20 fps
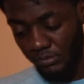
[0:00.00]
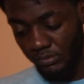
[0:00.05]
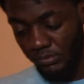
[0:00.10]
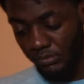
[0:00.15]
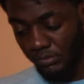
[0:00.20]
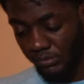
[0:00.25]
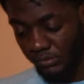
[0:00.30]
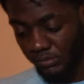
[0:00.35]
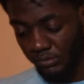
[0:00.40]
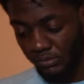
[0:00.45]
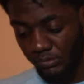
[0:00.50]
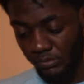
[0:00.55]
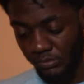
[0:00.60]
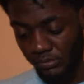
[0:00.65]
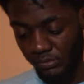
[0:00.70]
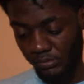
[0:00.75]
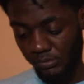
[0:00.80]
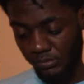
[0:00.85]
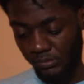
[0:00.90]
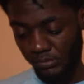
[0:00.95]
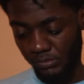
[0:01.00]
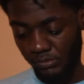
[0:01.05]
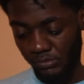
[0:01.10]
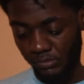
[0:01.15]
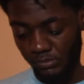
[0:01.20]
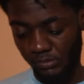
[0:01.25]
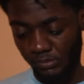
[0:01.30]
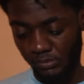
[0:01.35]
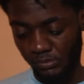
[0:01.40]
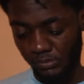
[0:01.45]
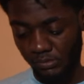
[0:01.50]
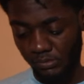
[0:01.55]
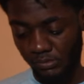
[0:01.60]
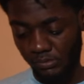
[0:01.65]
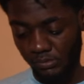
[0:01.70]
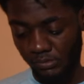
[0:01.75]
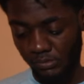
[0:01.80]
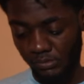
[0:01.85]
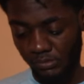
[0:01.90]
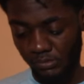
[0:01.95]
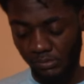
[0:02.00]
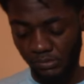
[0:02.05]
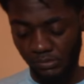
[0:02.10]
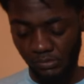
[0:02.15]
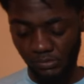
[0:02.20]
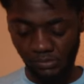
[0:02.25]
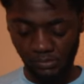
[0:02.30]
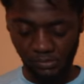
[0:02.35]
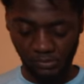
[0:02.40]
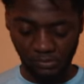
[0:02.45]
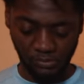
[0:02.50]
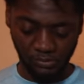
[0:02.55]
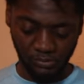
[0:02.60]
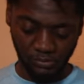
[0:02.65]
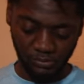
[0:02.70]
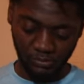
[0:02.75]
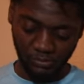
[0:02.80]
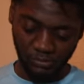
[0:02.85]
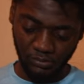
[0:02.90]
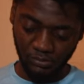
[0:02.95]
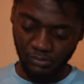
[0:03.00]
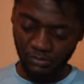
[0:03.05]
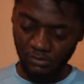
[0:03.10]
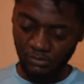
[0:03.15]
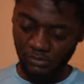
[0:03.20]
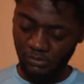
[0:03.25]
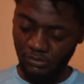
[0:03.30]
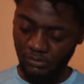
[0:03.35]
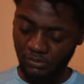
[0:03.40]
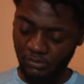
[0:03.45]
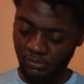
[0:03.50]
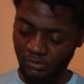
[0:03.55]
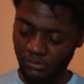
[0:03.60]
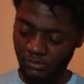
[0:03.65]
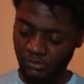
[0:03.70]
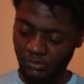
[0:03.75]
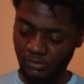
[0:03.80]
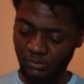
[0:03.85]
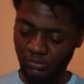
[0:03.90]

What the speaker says: (silent)